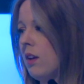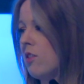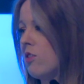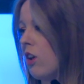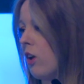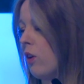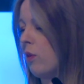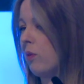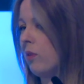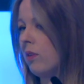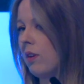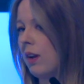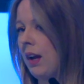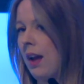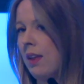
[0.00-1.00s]
So
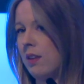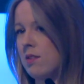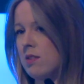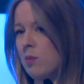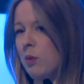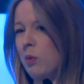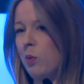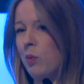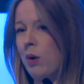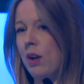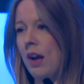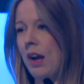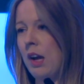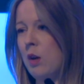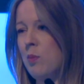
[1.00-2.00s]
again, that's something we
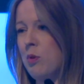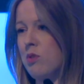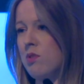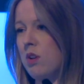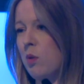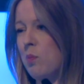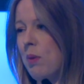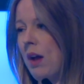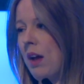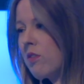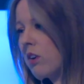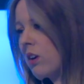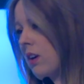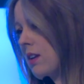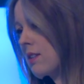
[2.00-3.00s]
weren't able to compare
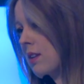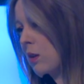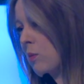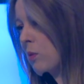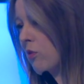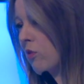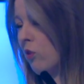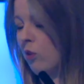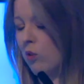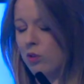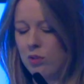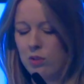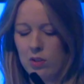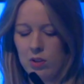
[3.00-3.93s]
very easily before.